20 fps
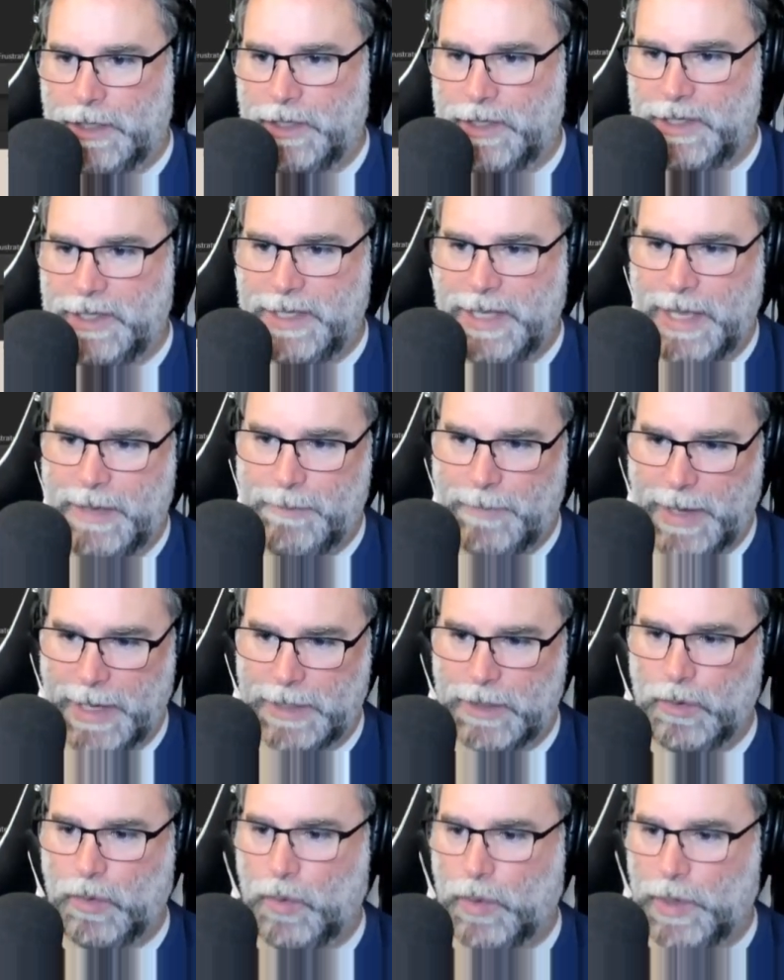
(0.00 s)
get my
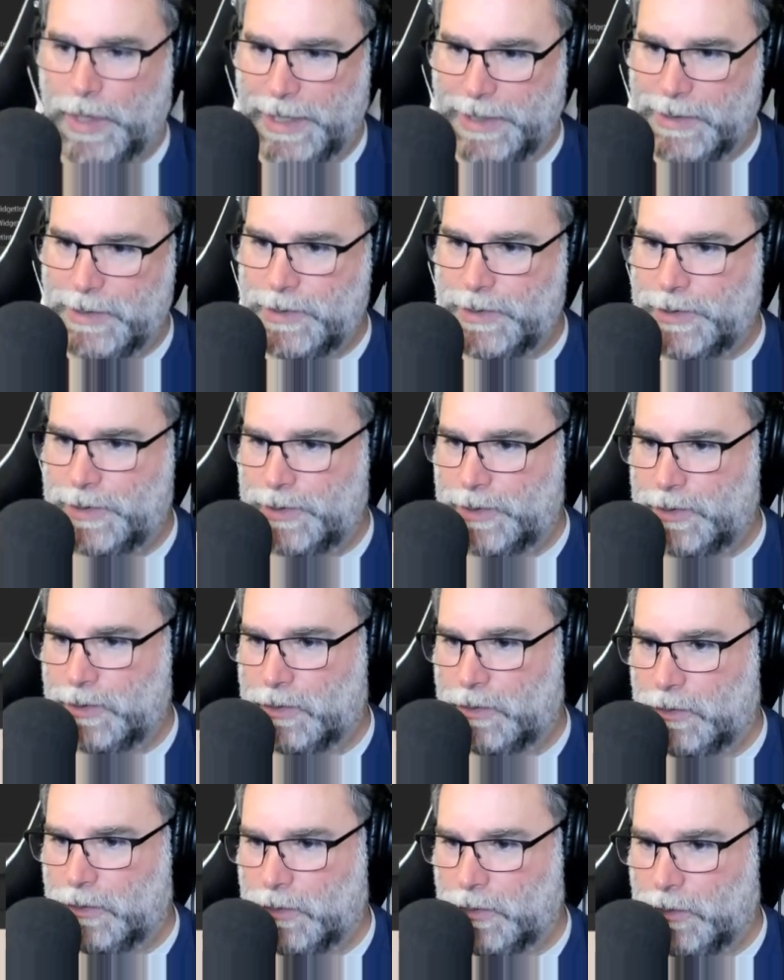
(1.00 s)
coins,
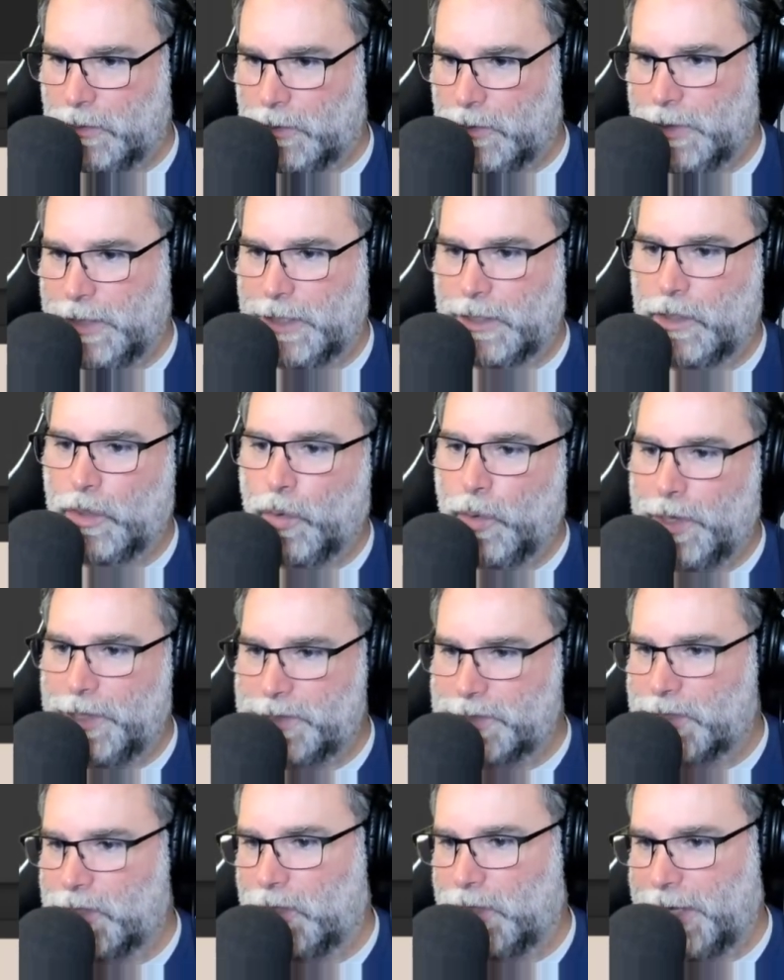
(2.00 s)
get
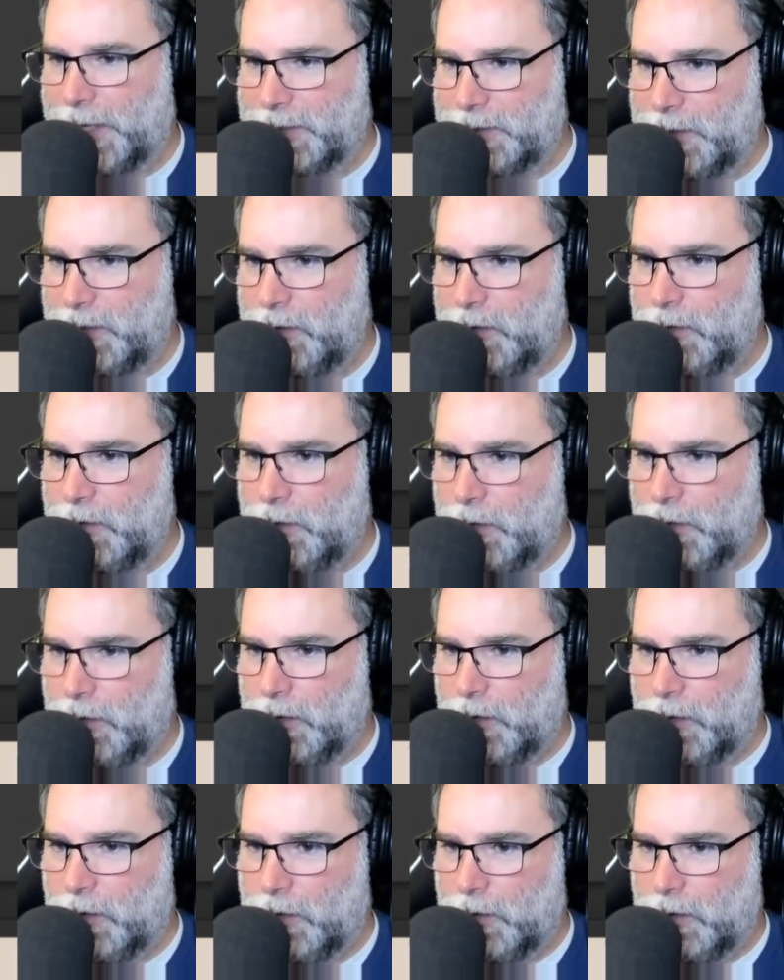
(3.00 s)
coins collected,
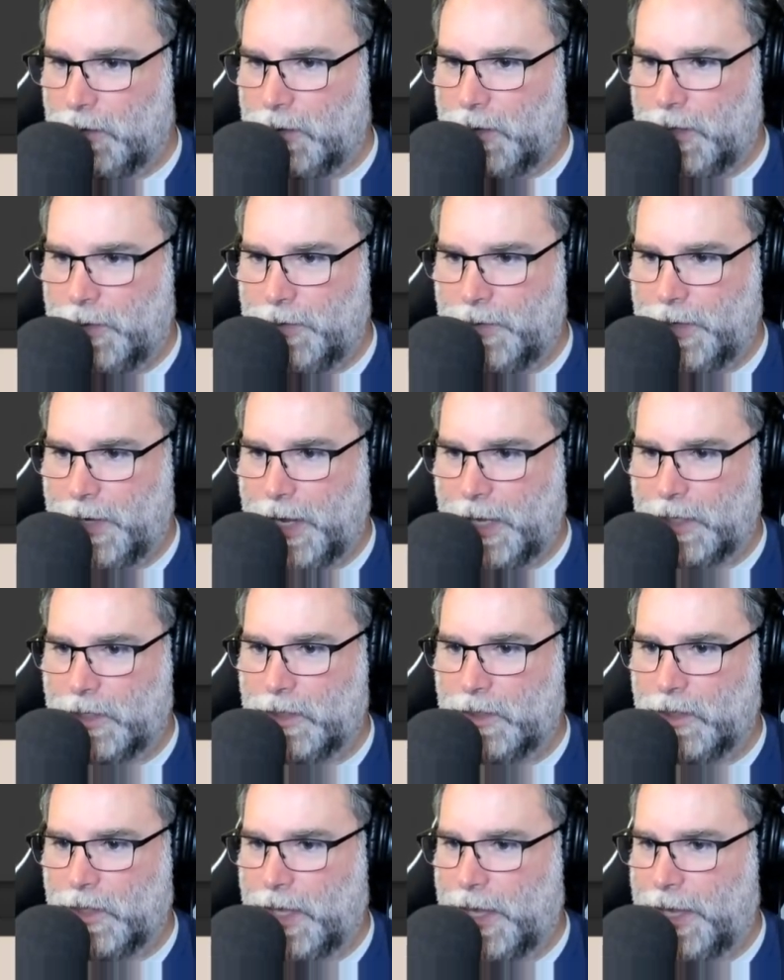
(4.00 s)
and then I
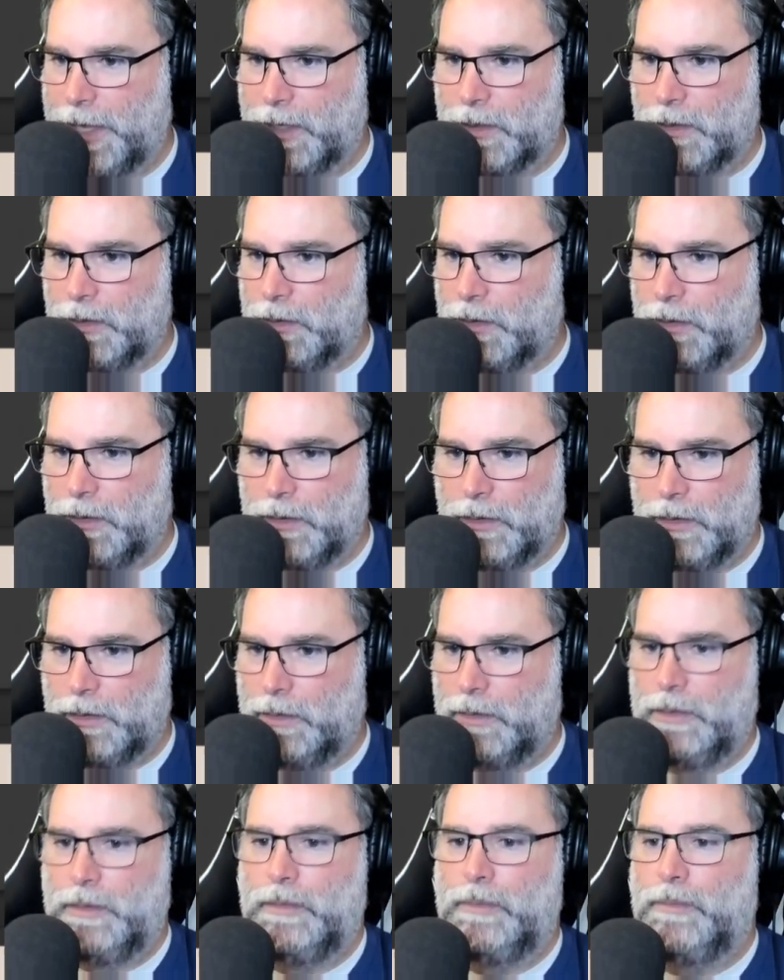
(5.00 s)
could like
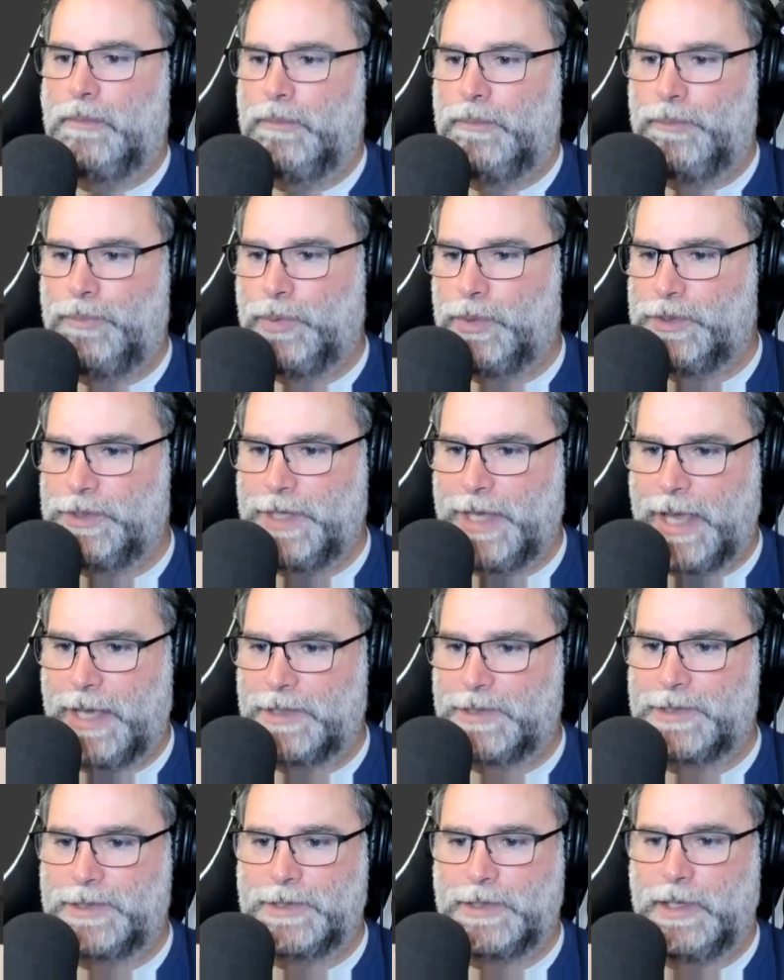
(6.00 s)
put
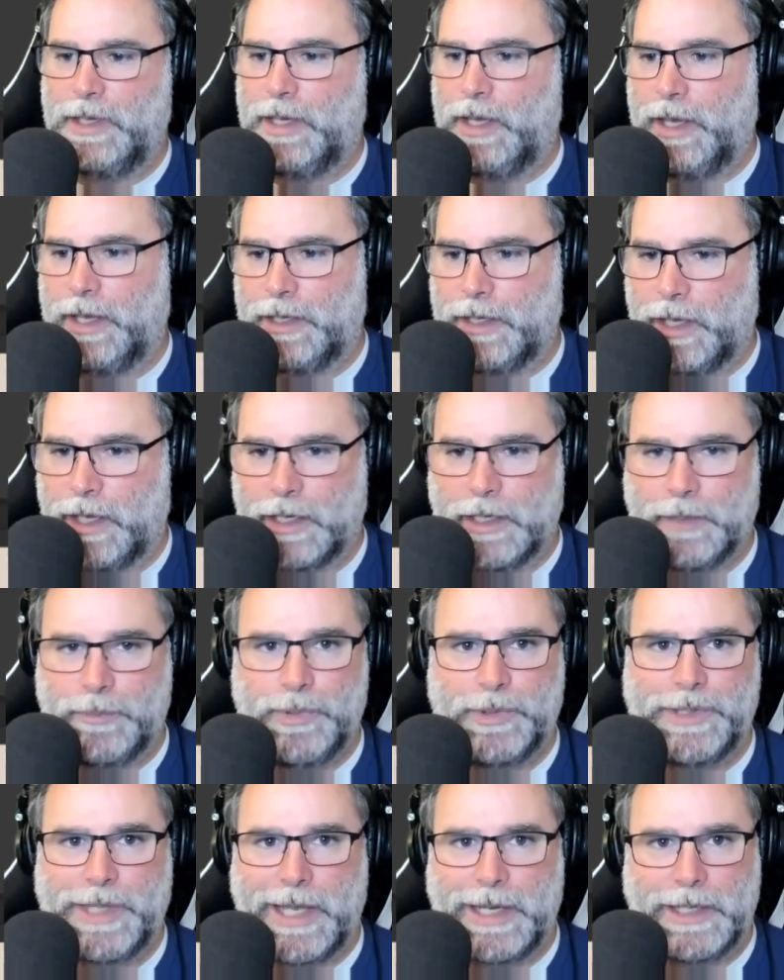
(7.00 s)
that. I could
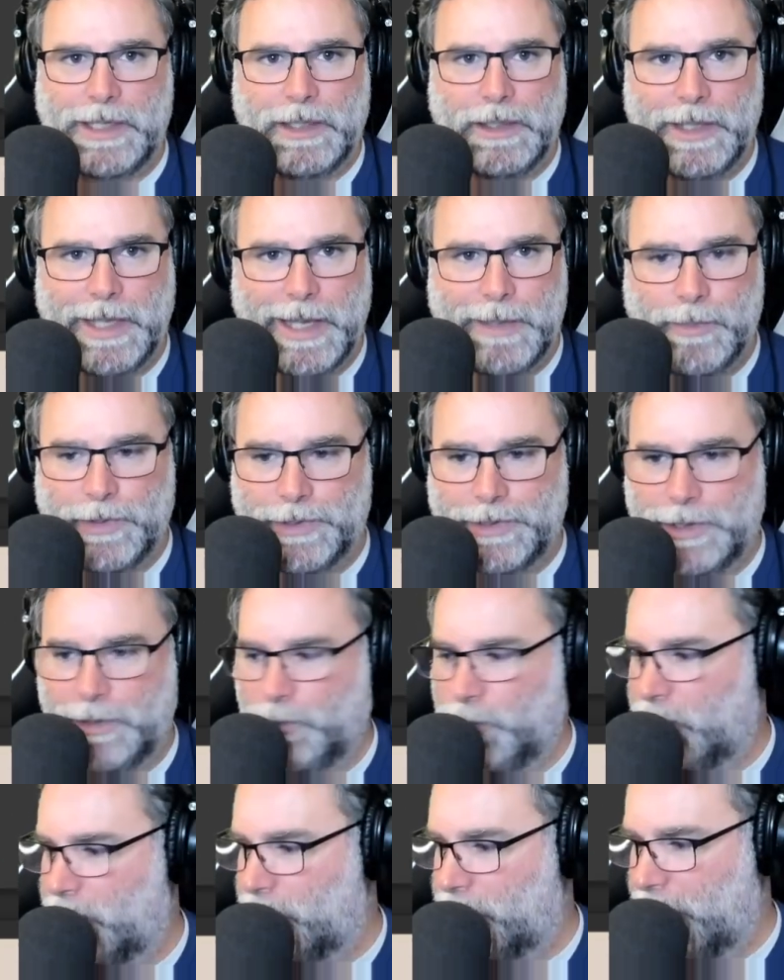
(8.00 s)
put that in a label
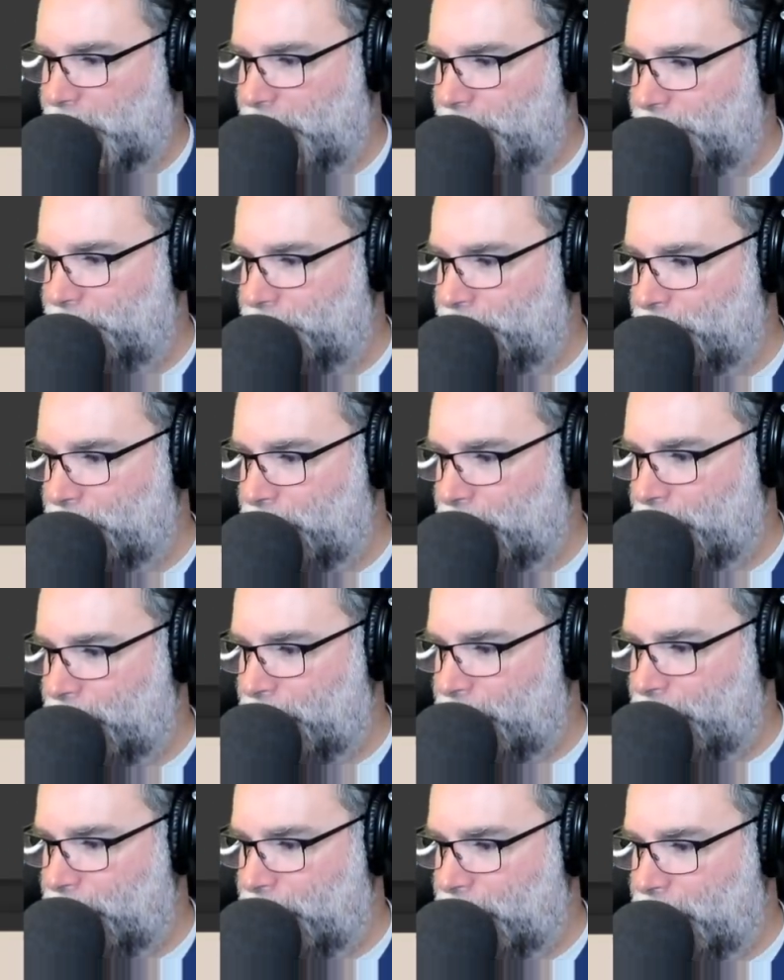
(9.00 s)
somewhere, right?
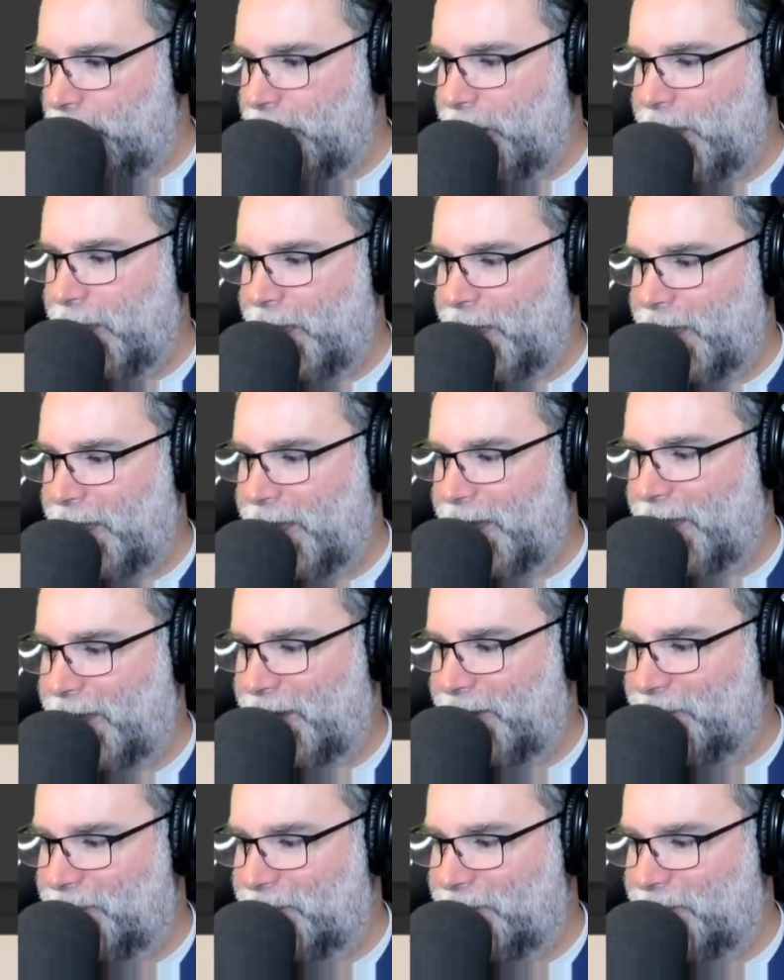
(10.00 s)
Yeah.